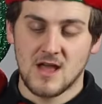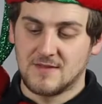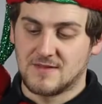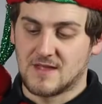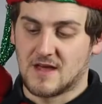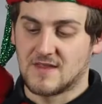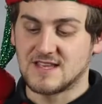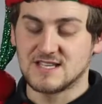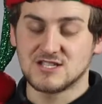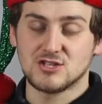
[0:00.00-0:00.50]

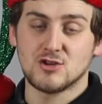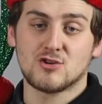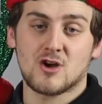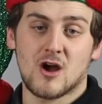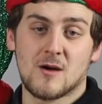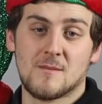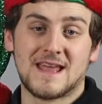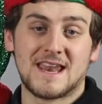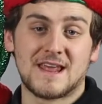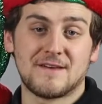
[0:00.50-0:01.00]
Now these do
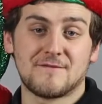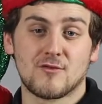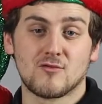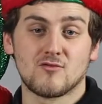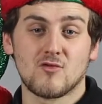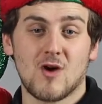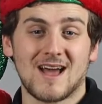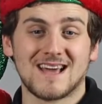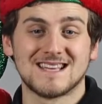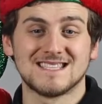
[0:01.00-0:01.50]
come in a
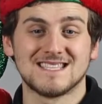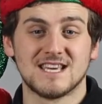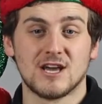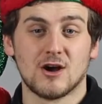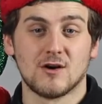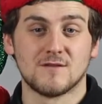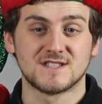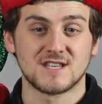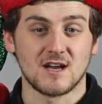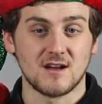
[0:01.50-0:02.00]
variety
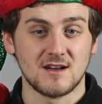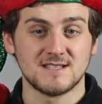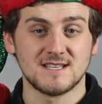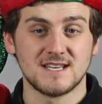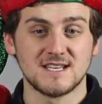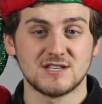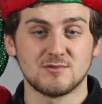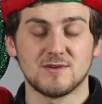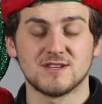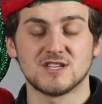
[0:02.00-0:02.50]
of
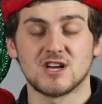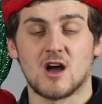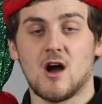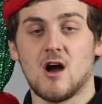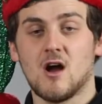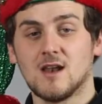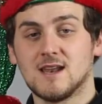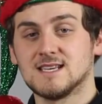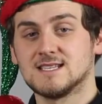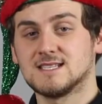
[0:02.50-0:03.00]
sizes, which
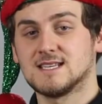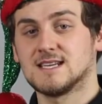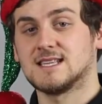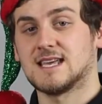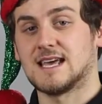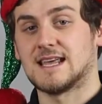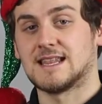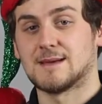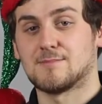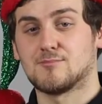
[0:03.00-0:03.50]
are listed
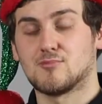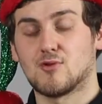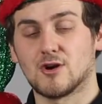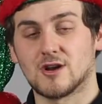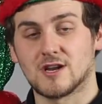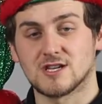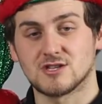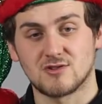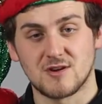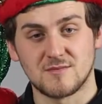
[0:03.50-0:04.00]
in the
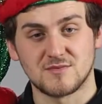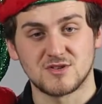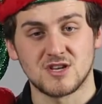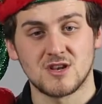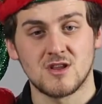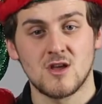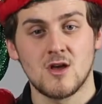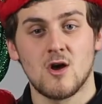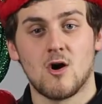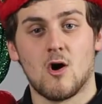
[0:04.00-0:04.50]
product
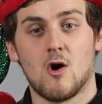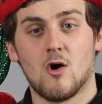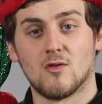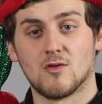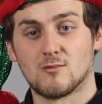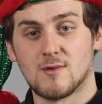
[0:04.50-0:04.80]
description on the